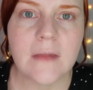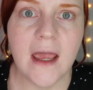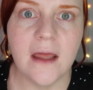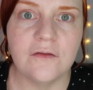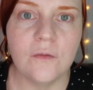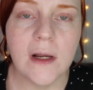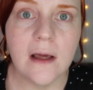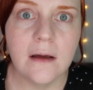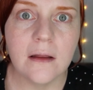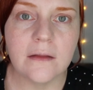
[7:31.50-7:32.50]
And
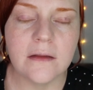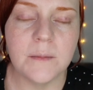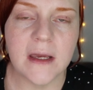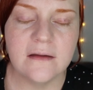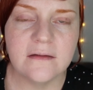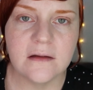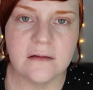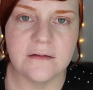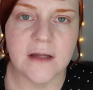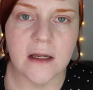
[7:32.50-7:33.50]
voila, the base
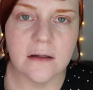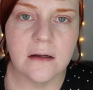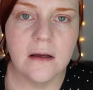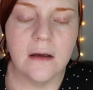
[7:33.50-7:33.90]
is done.